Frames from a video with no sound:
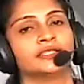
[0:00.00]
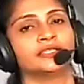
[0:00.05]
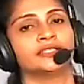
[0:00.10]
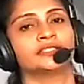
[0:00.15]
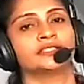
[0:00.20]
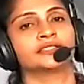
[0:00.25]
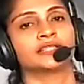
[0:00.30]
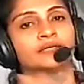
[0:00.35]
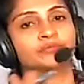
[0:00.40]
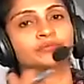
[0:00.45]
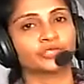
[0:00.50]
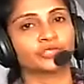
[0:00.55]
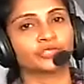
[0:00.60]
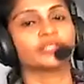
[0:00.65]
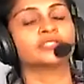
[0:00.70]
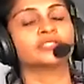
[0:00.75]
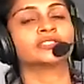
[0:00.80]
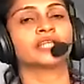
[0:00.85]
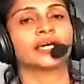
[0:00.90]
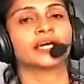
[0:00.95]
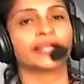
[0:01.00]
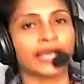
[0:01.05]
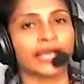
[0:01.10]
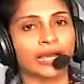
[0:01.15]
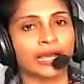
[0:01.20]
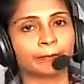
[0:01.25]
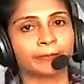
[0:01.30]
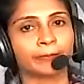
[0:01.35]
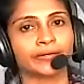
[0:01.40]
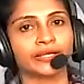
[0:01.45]
some things are
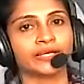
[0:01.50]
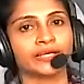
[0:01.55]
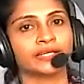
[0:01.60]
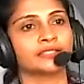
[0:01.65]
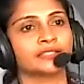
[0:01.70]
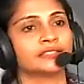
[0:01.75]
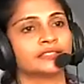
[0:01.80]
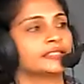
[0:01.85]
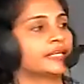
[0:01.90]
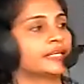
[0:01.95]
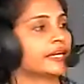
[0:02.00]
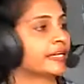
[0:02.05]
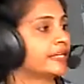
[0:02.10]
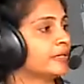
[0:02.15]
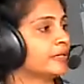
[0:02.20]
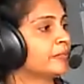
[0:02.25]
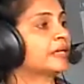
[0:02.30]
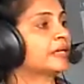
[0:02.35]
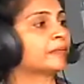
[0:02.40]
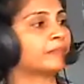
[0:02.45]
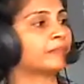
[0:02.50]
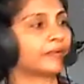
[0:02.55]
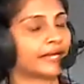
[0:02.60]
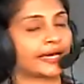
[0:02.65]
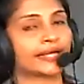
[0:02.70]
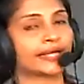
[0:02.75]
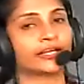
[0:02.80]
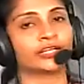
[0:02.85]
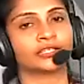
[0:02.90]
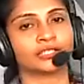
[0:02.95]
happening dynamic
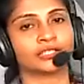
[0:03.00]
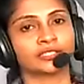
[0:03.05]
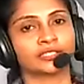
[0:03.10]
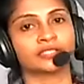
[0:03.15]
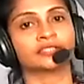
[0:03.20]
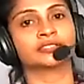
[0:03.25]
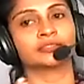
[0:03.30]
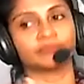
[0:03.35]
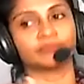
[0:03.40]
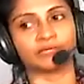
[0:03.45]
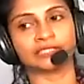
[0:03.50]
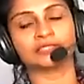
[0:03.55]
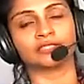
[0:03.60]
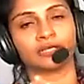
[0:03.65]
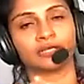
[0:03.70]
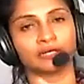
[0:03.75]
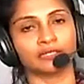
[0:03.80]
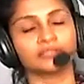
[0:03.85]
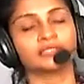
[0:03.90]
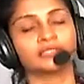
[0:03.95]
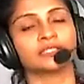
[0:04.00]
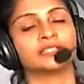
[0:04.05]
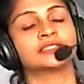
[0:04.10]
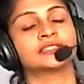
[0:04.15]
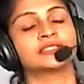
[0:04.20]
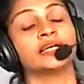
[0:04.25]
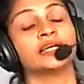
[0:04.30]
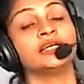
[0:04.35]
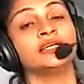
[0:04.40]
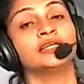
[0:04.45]
planet it is means earth is
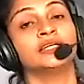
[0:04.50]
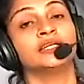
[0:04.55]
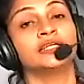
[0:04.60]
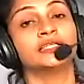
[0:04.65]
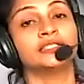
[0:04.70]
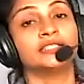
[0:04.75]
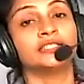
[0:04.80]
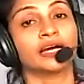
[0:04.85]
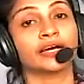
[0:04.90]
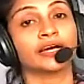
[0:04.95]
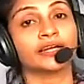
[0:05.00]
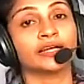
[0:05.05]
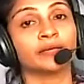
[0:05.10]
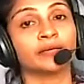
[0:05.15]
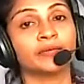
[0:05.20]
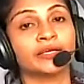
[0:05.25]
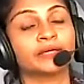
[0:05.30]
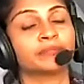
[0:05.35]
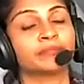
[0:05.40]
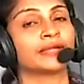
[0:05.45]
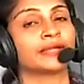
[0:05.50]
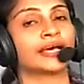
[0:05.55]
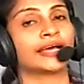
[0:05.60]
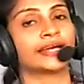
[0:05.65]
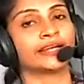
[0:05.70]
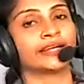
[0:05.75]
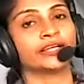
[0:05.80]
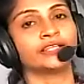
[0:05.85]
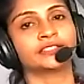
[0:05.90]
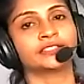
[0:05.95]
a dynamic
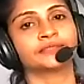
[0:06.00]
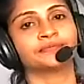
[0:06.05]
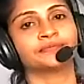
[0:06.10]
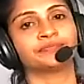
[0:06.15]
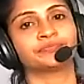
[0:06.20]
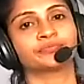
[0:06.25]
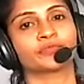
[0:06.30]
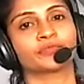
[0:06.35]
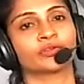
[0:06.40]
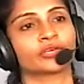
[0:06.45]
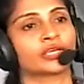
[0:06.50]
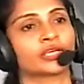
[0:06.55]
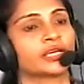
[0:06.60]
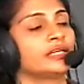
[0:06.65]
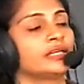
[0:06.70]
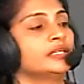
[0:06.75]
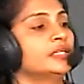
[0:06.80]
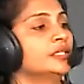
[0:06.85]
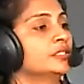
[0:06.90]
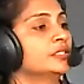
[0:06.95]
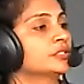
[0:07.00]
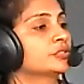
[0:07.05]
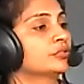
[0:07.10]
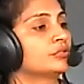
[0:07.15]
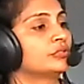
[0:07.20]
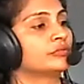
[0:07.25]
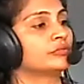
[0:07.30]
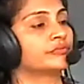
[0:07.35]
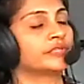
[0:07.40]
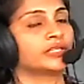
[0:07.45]
planet okay
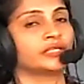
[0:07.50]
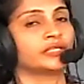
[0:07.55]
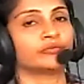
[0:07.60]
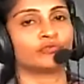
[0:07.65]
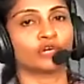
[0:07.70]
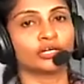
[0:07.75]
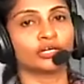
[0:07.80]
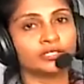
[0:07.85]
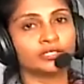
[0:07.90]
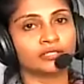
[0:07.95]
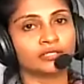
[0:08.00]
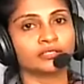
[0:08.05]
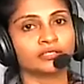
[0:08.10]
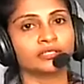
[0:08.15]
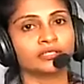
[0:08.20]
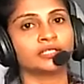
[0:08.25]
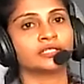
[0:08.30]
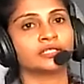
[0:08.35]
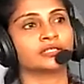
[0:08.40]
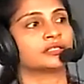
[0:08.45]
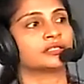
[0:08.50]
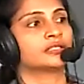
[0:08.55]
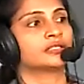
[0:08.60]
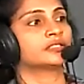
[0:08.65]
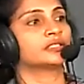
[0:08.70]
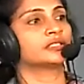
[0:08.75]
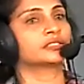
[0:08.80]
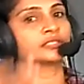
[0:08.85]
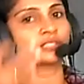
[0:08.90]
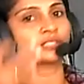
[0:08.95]
so we wondered uh,
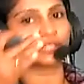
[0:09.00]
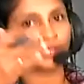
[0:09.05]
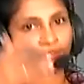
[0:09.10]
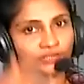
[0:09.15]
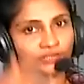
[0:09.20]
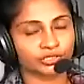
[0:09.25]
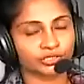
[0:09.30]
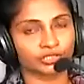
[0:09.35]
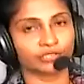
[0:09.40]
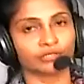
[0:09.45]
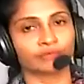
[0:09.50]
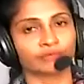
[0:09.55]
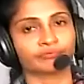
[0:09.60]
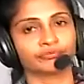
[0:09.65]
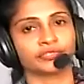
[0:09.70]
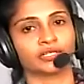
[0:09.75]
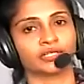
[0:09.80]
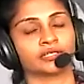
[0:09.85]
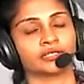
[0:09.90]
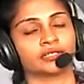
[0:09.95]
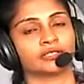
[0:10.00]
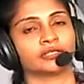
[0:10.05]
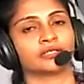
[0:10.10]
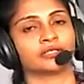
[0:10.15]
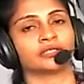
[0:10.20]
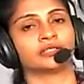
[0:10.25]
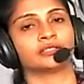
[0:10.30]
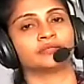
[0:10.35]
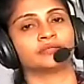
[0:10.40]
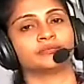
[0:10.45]
the structure of the
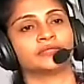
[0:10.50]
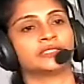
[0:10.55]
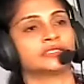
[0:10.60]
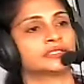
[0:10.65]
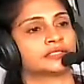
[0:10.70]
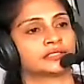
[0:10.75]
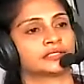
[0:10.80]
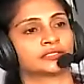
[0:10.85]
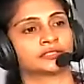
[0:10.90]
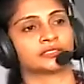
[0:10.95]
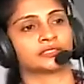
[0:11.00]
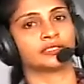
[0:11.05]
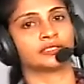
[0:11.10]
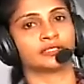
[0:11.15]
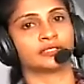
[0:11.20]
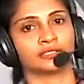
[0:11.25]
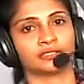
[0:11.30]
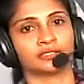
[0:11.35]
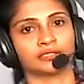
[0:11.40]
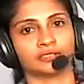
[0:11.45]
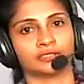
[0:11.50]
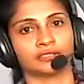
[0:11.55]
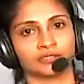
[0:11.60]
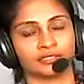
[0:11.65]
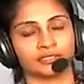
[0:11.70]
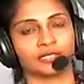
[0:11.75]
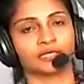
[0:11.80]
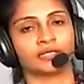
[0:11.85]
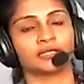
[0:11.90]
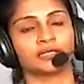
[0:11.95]
uh, means uh,
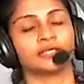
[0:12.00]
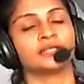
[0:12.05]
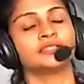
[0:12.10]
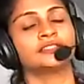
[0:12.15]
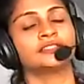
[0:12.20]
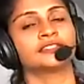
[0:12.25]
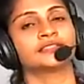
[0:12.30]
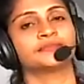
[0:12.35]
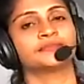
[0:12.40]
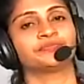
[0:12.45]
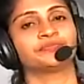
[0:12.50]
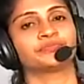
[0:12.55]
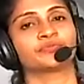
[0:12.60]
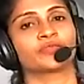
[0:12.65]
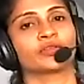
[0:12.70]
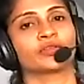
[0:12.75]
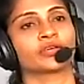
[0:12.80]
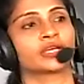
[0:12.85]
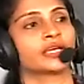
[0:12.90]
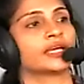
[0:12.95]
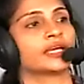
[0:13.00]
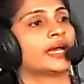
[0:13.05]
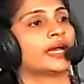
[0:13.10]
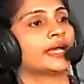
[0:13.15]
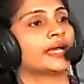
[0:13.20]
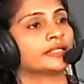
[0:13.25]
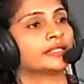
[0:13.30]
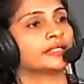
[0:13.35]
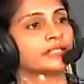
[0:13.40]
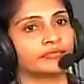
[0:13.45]
the earth okay
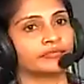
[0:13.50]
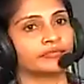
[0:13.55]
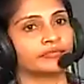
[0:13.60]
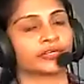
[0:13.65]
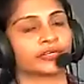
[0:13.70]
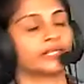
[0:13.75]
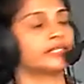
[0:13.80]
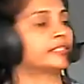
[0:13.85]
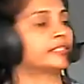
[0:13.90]
and the different